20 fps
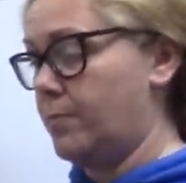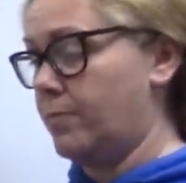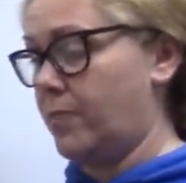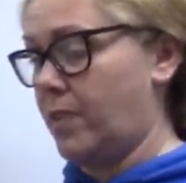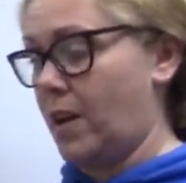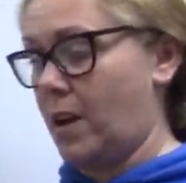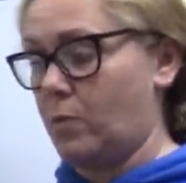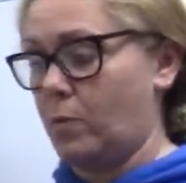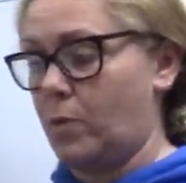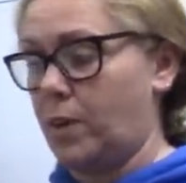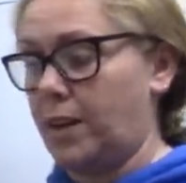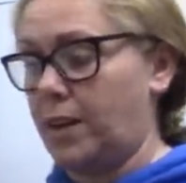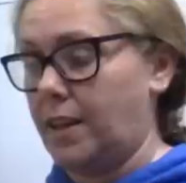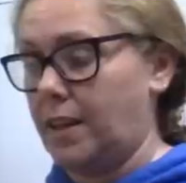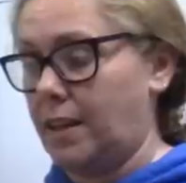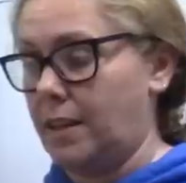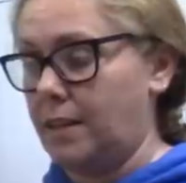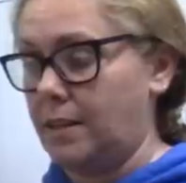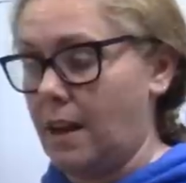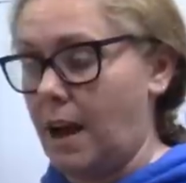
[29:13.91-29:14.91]
that we
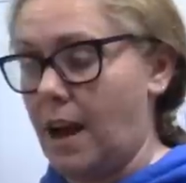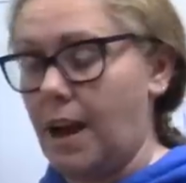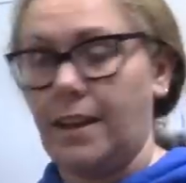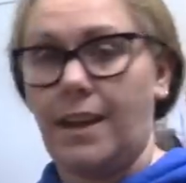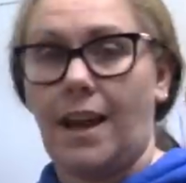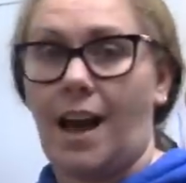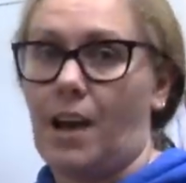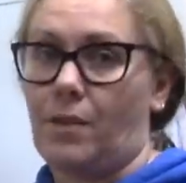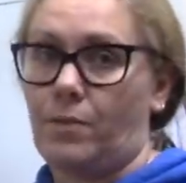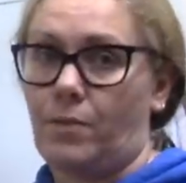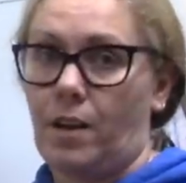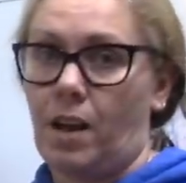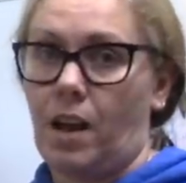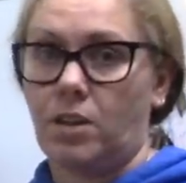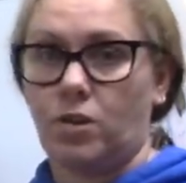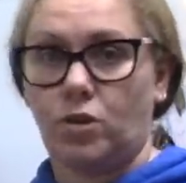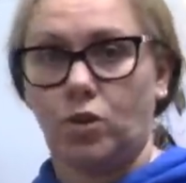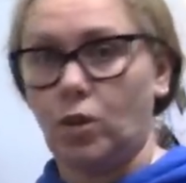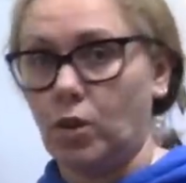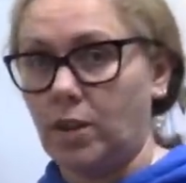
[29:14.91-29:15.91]
can either have
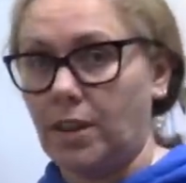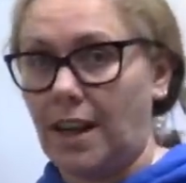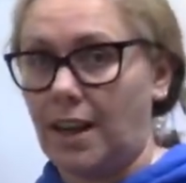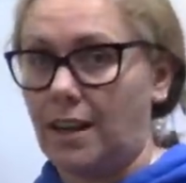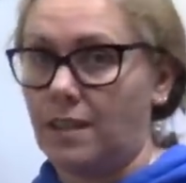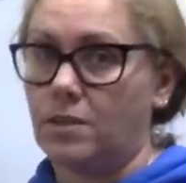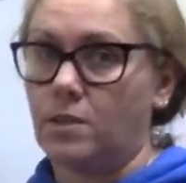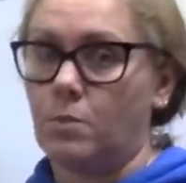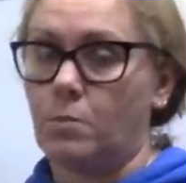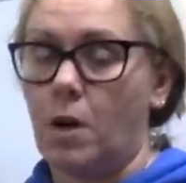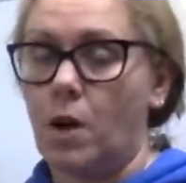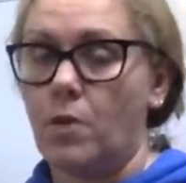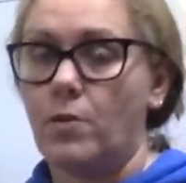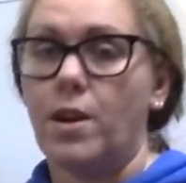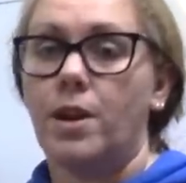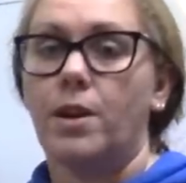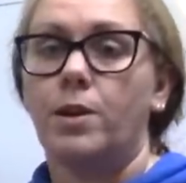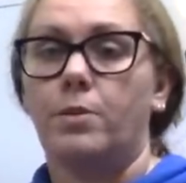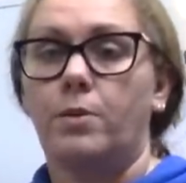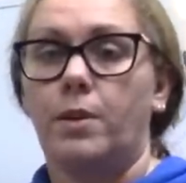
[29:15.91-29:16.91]
lunch or dinner
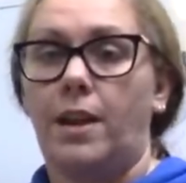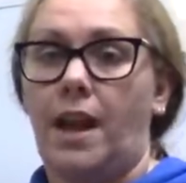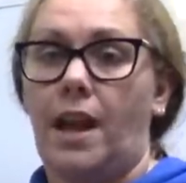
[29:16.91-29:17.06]
tomorrow.